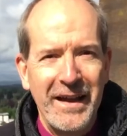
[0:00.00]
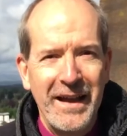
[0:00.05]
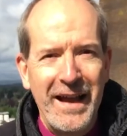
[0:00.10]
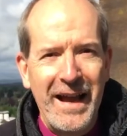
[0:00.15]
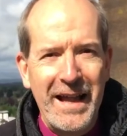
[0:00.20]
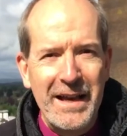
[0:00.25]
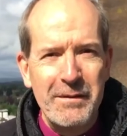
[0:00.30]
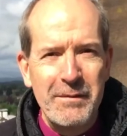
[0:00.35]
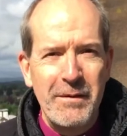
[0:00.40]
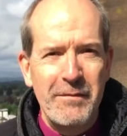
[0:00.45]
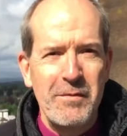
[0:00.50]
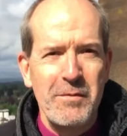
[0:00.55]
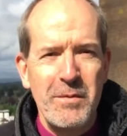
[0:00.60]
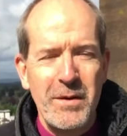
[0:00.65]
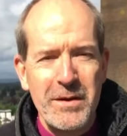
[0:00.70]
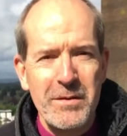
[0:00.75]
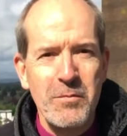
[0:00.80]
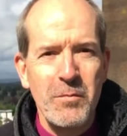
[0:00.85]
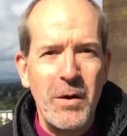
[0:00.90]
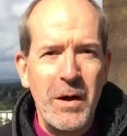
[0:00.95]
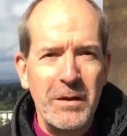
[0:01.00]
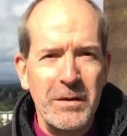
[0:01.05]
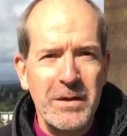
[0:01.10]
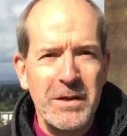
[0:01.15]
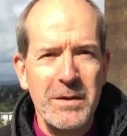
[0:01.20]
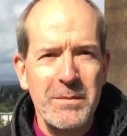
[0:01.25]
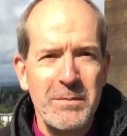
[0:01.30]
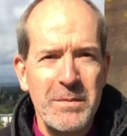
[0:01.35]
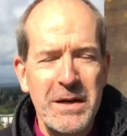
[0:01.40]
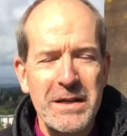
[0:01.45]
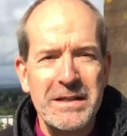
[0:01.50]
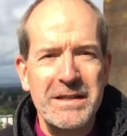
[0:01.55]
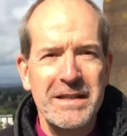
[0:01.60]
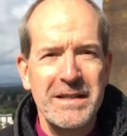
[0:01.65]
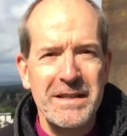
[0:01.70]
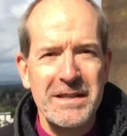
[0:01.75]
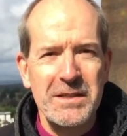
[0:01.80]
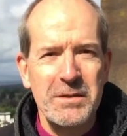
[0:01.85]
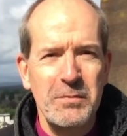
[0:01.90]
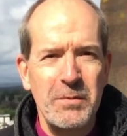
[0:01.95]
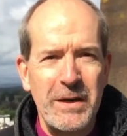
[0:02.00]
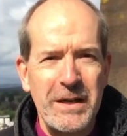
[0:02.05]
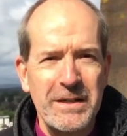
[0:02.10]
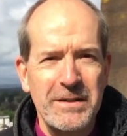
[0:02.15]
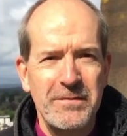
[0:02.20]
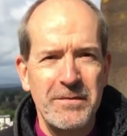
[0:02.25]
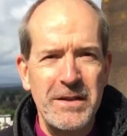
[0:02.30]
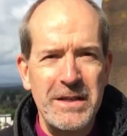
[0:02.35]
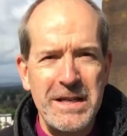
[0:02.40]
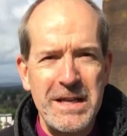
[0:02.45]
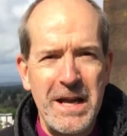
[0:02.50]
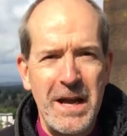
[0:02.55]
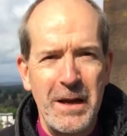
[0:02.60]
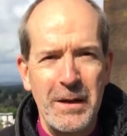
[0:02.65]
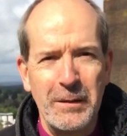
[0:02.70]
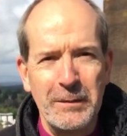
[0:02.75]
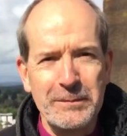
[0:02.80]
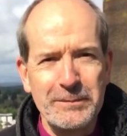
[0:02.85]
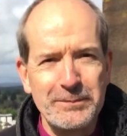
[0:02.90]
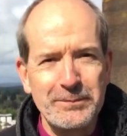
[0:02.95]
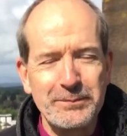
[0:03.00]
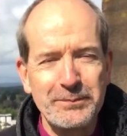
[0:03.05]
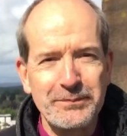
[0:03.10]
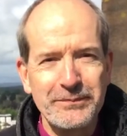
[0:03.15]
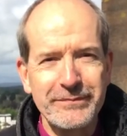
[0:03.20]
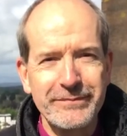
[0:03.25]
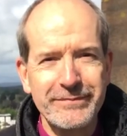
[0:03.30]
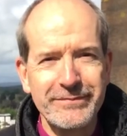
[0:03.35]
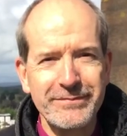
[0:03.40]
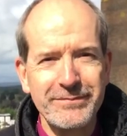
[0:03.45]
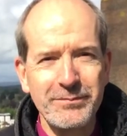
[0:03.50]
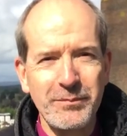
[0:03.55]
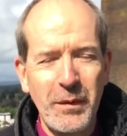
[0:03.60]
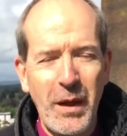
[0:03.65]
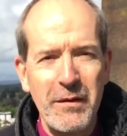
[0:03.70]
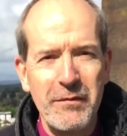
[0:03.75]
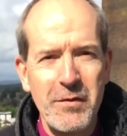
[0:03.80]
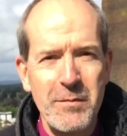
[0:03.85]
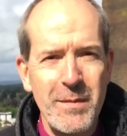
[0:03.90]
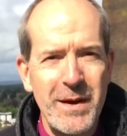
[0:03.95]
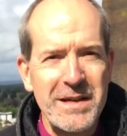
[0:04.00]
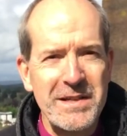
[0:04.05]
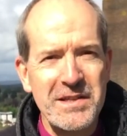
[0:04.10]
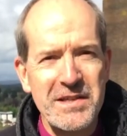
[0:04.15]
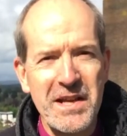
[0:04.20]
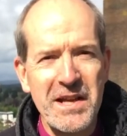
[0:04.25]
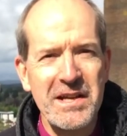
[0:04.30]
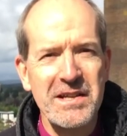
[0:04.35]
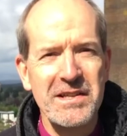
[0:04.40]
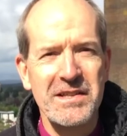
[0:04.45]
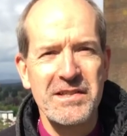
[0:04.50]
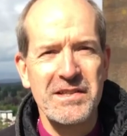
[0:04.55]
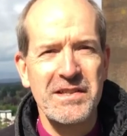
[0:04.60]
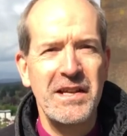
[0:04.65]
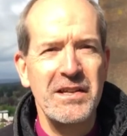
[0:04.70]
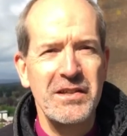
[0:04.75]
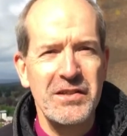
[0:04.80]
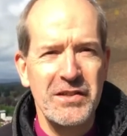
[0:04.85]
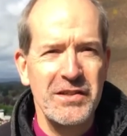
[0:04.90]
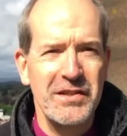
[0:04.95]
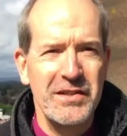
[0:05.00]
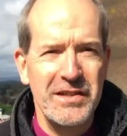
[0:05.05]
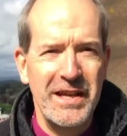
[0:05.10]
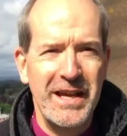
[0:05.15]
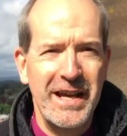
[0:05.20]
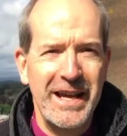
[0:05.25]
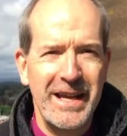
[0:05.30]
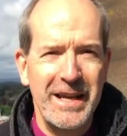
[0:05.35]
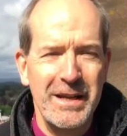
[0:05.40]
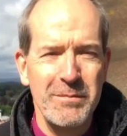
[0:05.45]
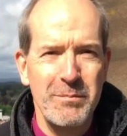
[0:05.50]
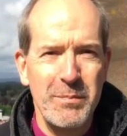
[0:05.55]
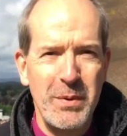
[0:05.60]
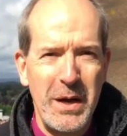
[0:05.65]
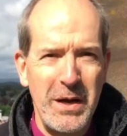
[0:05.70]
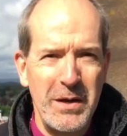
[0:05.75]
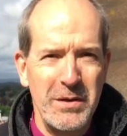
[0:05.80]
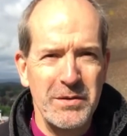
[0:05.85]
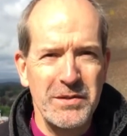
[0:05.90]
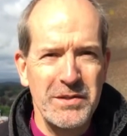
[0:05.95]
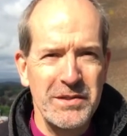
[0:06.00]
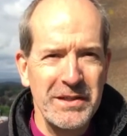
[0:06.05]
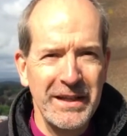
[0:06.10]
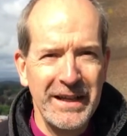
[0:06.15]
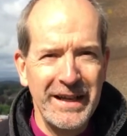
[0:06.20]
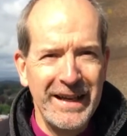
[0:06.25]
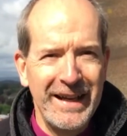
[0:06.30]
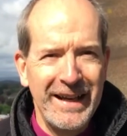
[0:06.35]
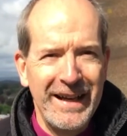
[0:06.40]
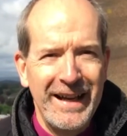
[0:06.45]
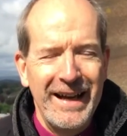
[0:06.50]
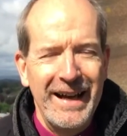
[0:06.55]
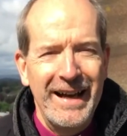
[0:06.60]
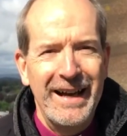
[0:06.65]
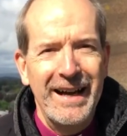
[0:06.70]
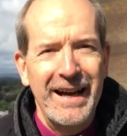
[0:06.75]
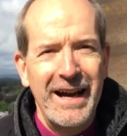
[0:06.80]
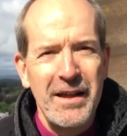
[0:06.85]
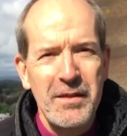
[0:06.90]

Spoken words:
Hello everyone and welcome to this week's video. For my second Ascension day in post, I